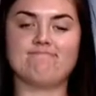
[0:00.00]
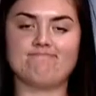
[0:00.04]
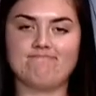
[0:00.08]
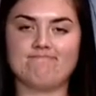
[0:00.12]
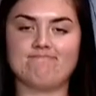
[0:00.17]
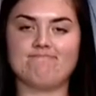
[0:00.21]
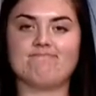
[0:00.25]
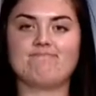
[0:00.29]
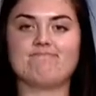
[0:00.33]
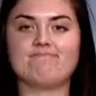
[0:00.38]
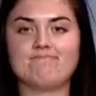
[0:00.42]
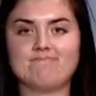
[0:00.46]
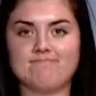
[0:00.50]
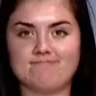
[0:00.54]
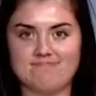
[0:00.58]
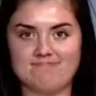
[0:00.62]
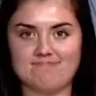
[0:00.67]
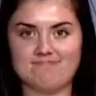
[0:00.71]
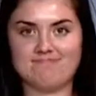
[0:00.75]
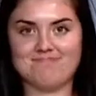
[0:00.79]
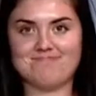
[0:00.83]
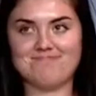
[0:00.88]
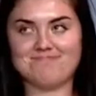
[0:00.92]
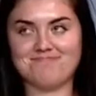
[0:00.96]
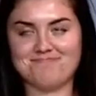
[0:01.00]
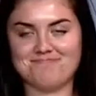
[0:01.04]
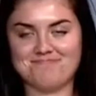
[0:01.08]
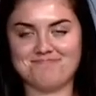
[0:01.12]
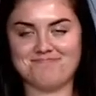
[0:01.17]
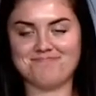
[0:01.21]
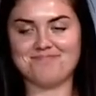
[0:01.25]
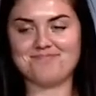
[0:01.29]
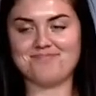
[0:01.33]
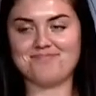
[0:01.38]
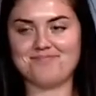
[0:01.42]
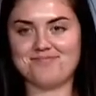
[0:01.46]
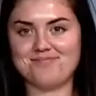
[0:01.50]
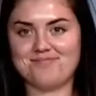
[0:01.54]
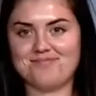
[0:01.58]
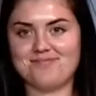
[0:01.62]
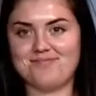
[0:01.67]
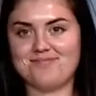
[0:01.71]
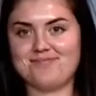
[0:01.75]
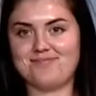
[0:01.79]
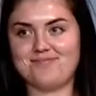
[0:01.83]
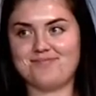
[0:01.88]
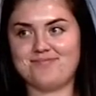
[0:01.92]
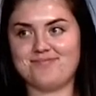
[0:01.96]

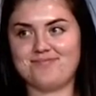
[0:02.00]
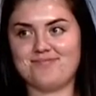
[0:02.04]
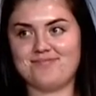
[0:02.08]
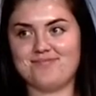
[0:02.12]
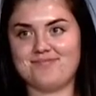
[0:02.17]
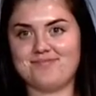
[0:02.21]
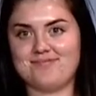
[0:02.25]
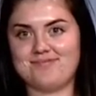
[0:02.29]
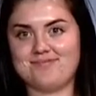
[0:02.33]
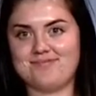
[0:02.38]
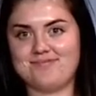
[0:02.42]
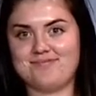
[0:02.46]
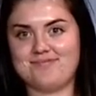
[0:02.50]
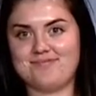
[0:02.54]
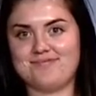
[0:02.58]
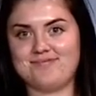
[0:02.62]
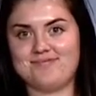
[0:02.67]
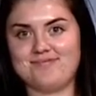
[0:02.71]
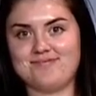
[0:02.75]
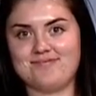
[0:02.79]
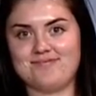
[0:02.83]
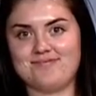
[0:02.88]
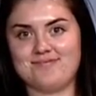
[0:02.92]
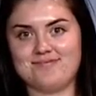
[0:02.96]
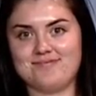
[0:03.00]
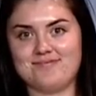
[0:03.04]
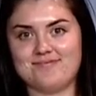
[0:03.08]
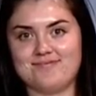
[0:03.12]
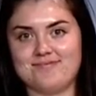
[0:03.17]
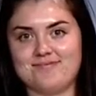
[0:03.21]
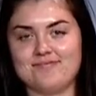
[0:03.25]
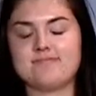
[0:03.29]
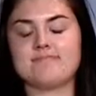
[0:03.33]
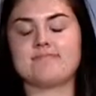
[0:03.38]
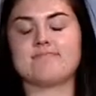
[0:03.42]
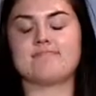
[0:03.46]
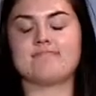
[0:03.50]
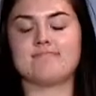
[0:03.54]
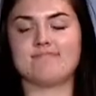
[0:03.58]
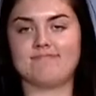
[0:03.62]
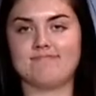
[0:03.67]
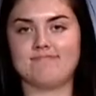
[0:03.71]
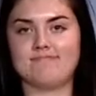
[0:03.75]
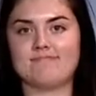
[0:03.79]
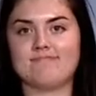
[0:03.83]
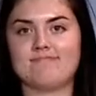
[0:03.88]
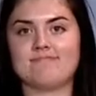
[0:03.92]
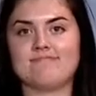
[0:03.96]

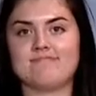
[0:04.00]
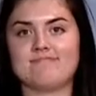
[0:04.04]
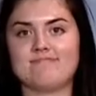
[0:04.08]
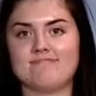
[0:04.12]
(silent)